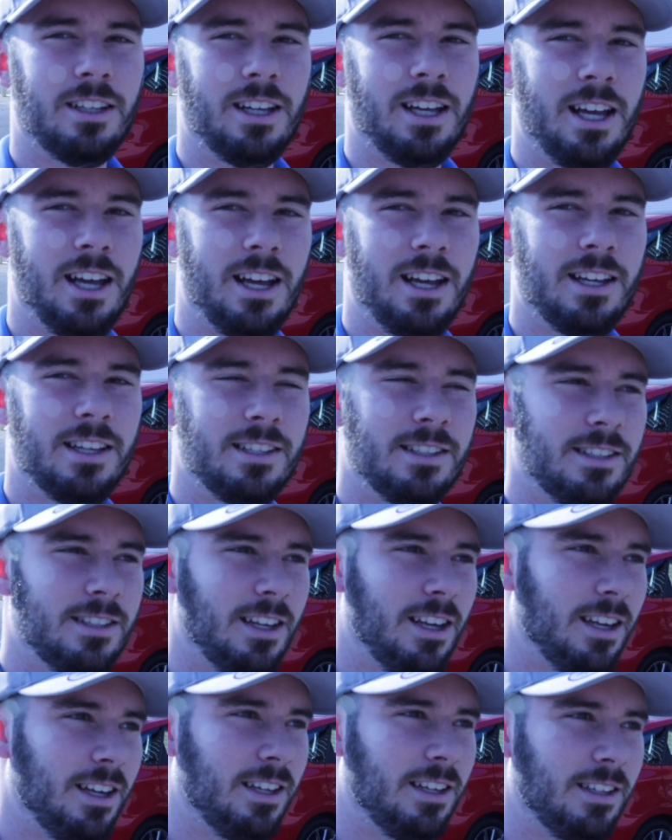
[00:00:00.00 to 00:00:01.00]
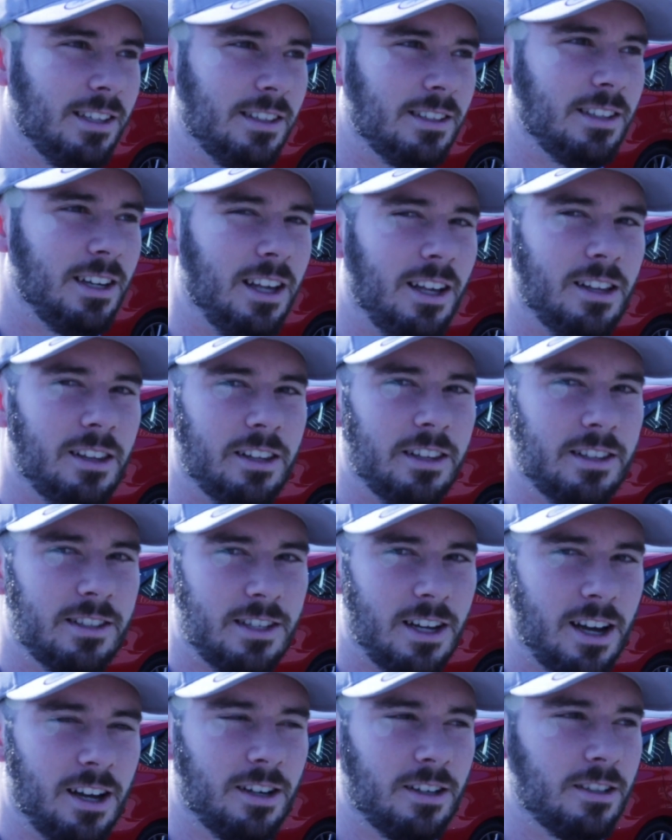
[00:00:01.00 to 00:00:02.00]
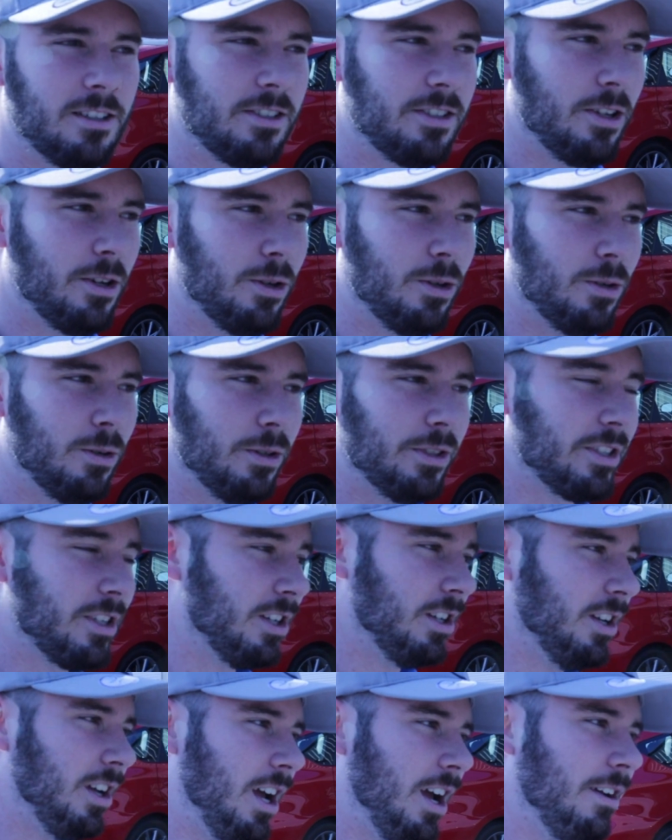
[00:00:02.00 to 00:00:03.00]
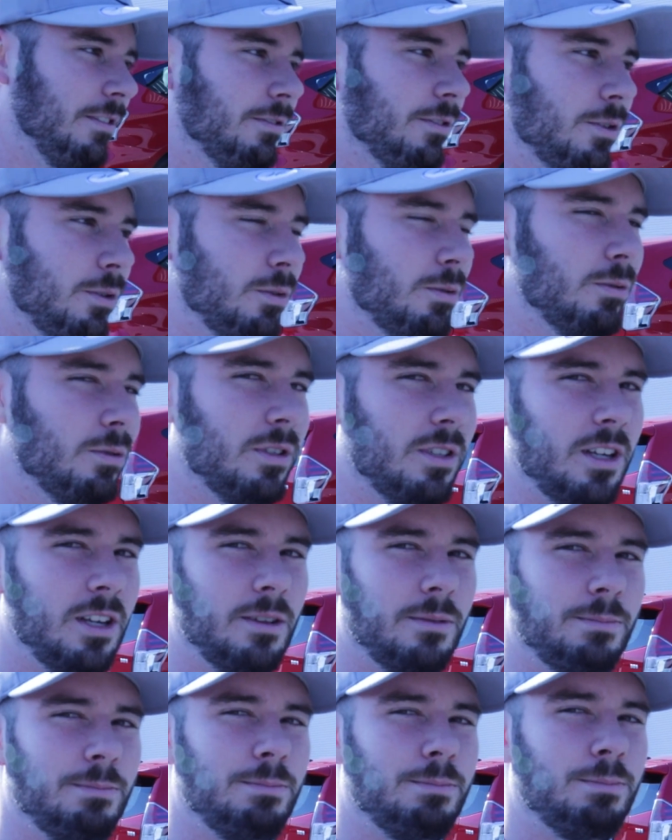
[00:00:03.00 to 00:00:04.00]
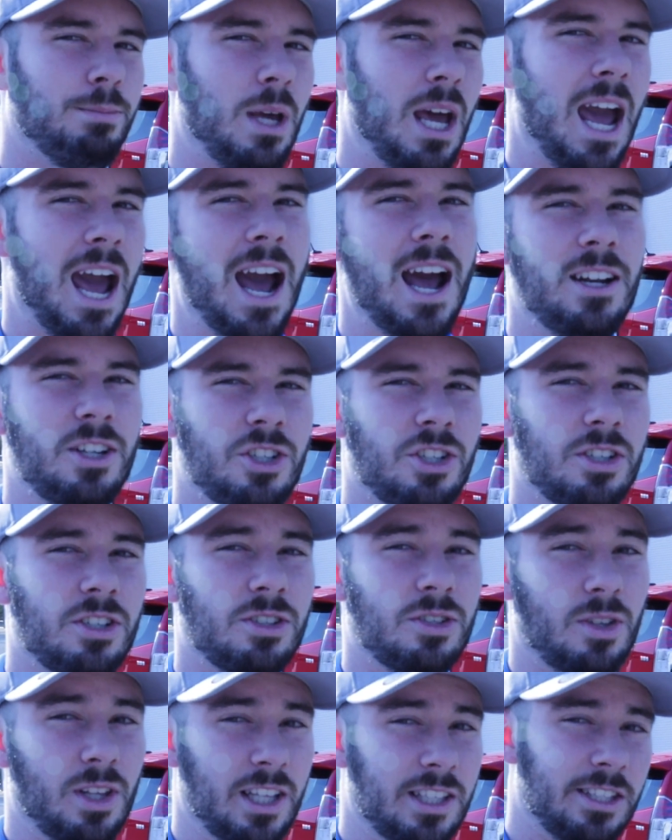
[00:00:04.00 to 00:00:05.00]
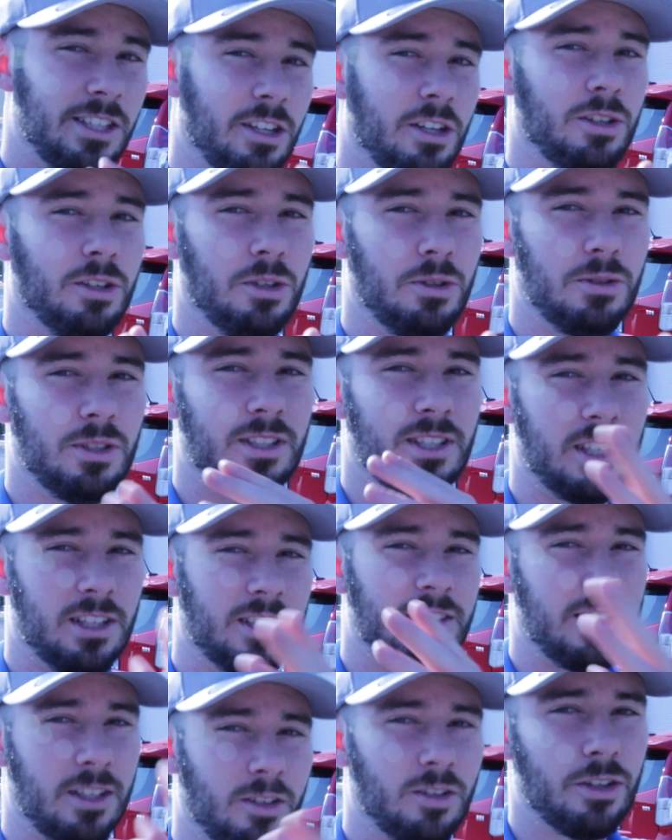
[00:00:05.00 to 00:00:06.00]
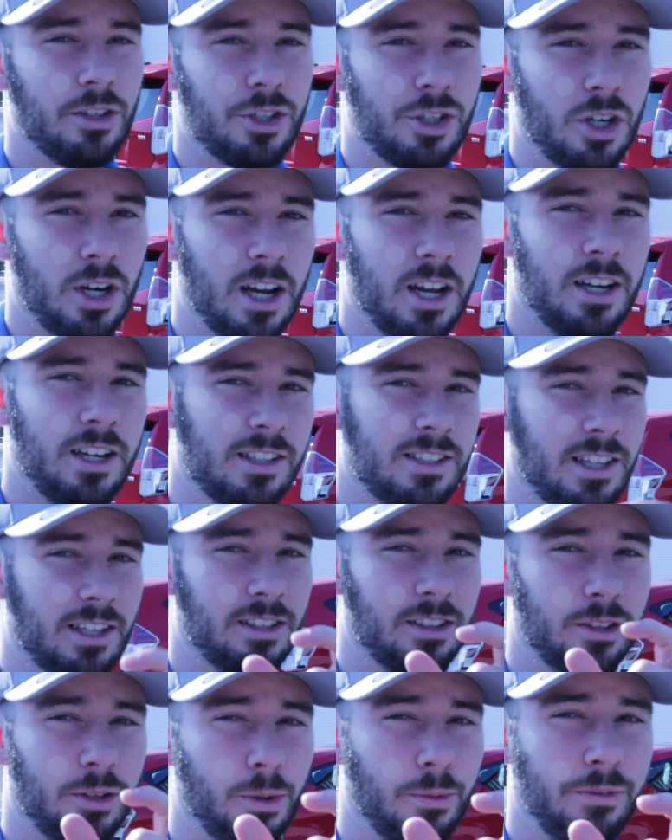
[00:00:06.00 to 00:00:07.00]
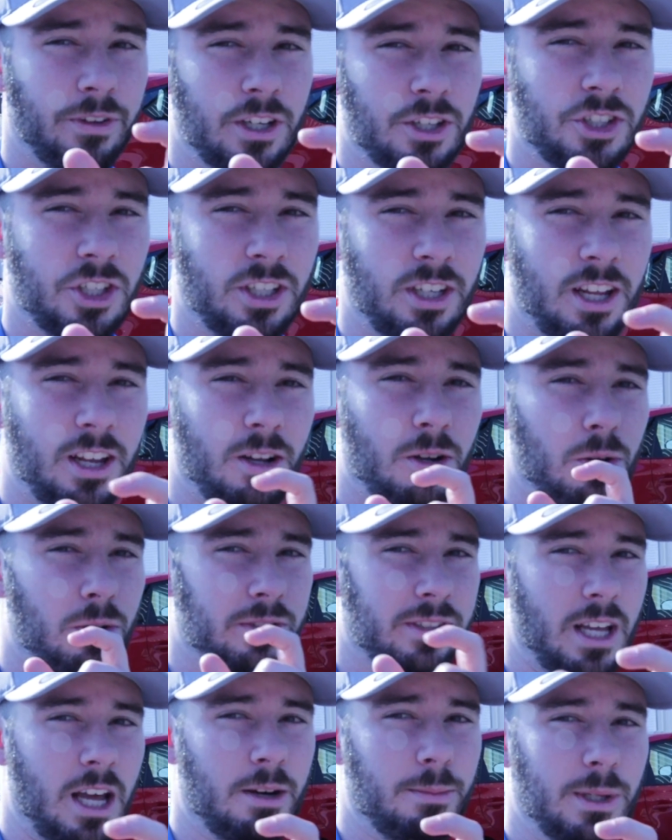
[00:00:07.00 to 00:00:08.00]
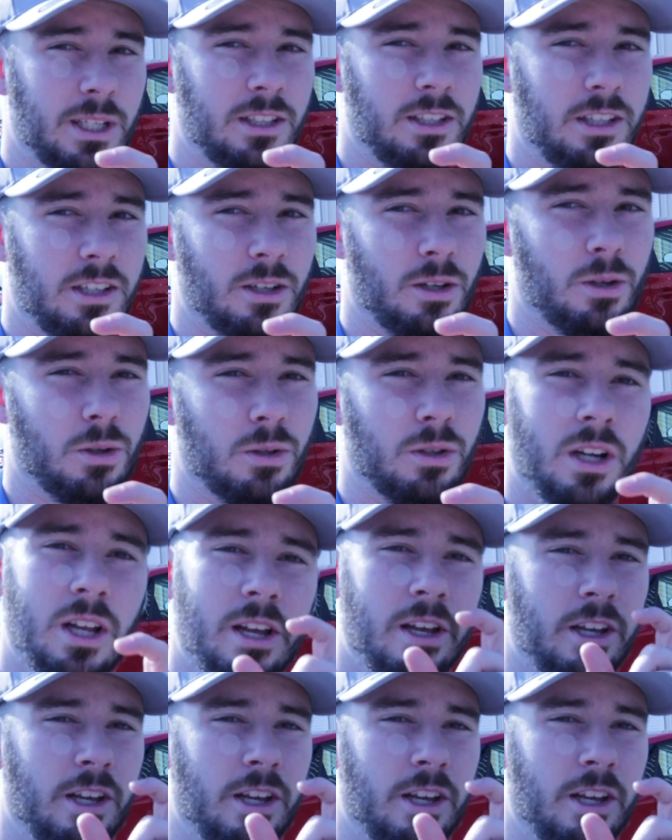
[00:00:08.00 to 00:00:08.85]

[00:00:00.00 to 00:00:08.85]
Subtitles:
has a nail in the tire. So it's gonna have to get patched. So that's the good news. It's in the center of the tread. It's like a little finishing nail, not a big deal.